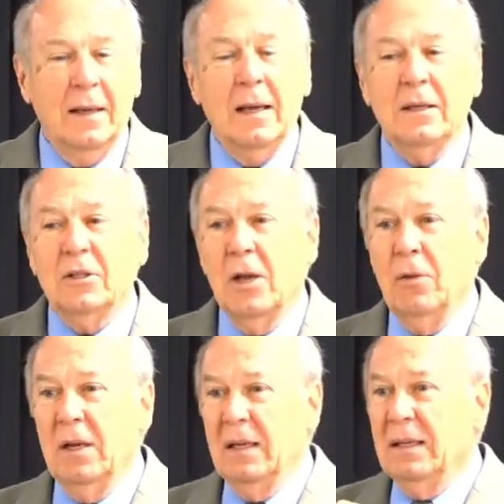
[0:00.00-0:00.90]
so
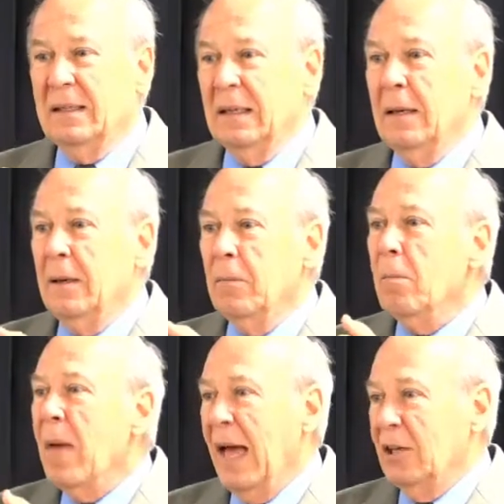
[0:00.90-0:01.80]
that it didn't
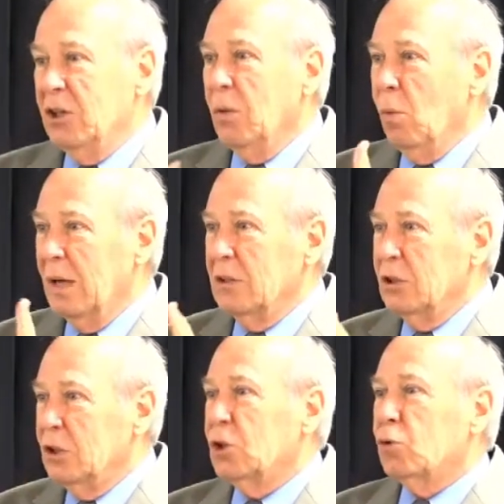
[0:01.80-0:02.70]
mesh, it wasn't
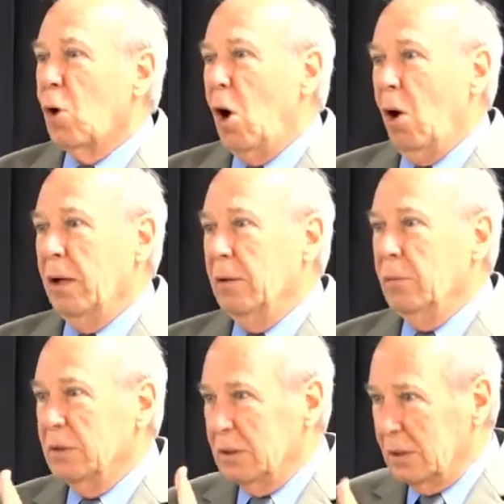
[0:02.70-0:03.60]
strong, it
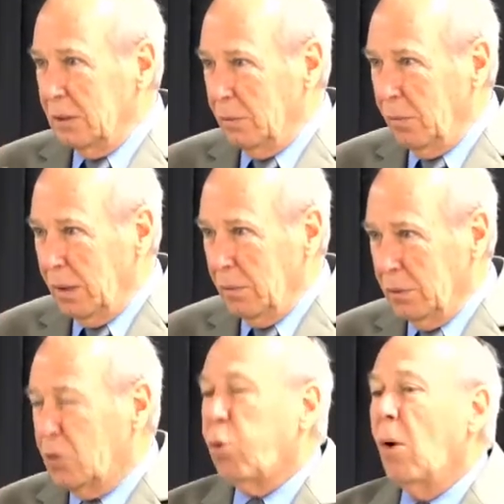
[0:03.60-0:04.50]

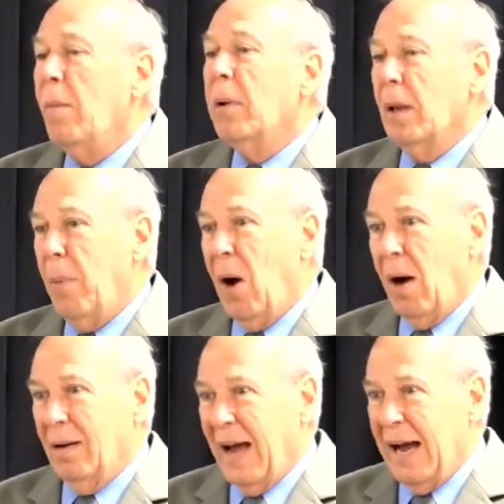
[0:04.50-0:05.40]
would crumble
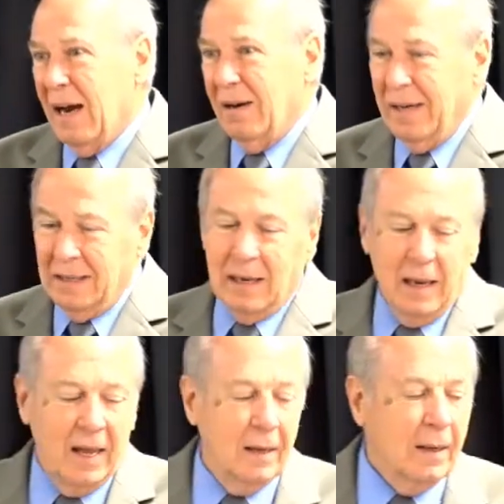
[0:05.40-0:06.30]
apart, iron and
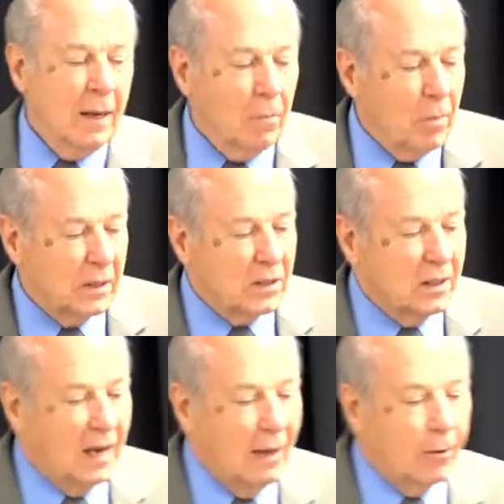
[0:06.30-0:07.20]
clay mixed
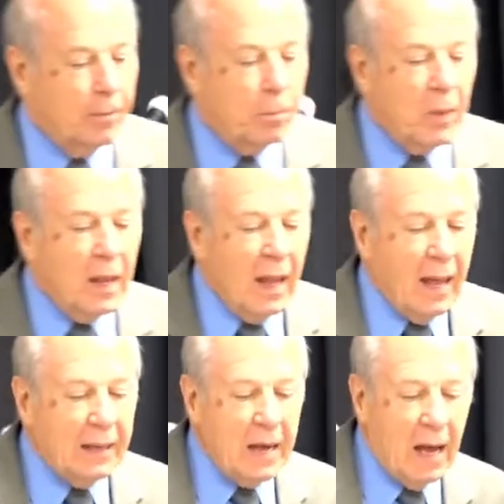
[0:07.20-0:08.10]
together.
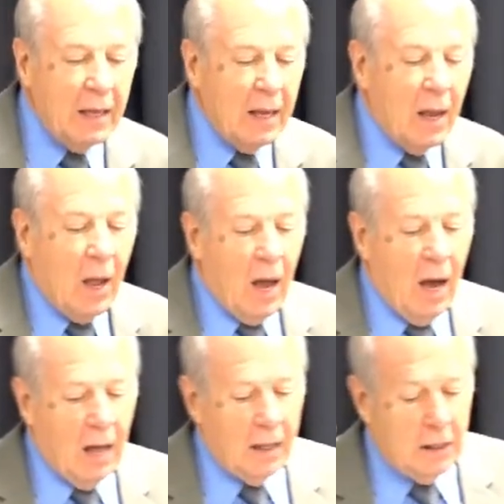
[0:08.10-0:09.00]
And
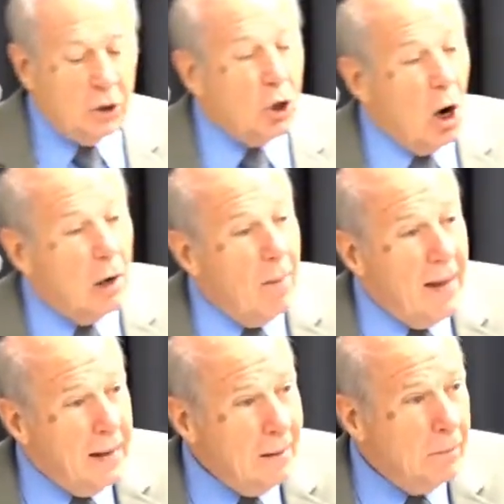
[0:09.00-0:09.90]

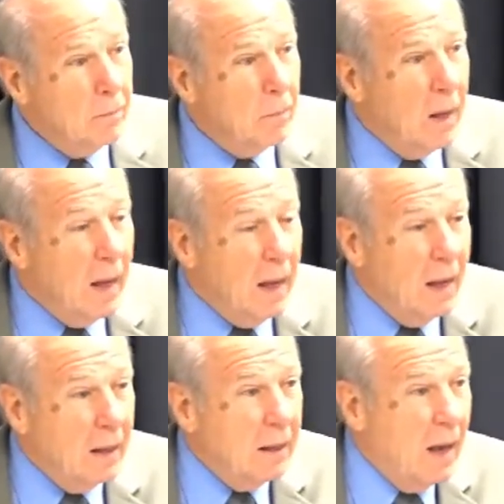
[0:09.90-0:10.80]
Charlemagne,
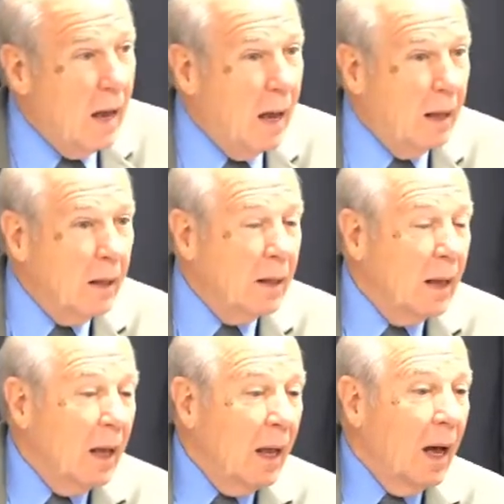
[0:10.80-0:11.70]
in
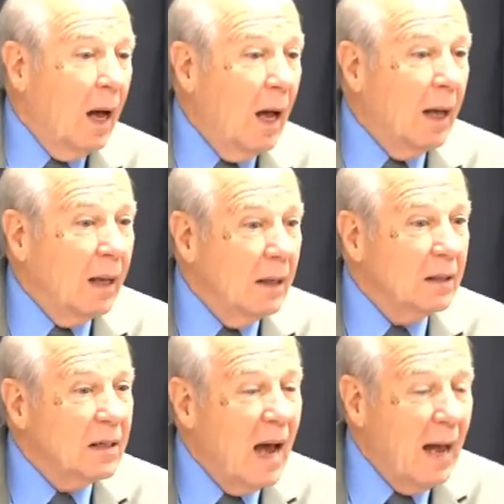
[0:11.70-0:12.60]
his
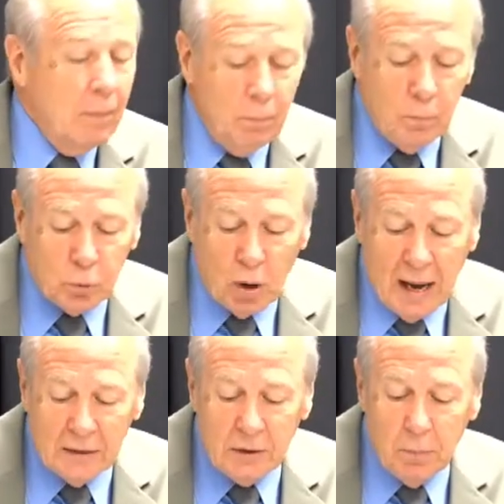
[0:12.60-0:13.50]
time,
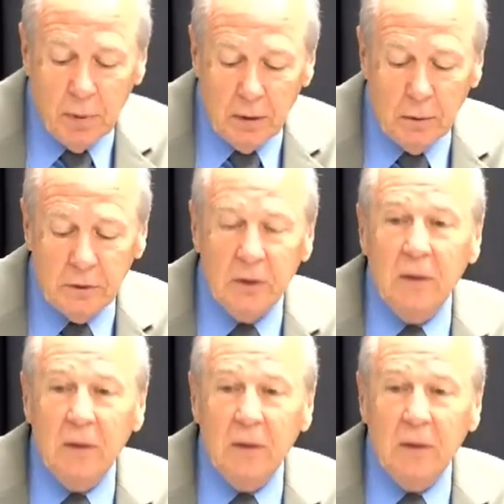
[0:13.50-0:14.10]
tried to build